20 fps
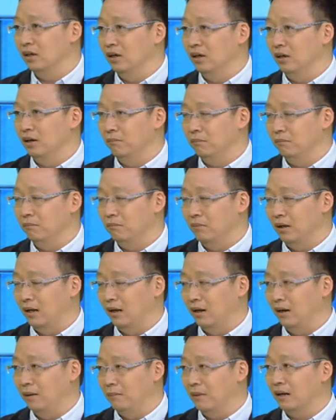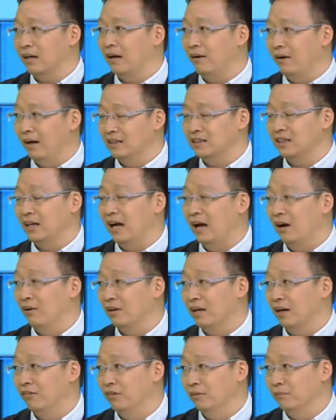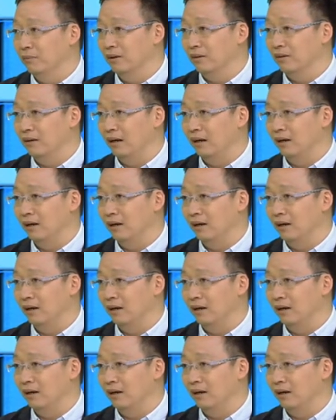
the Macau SAR government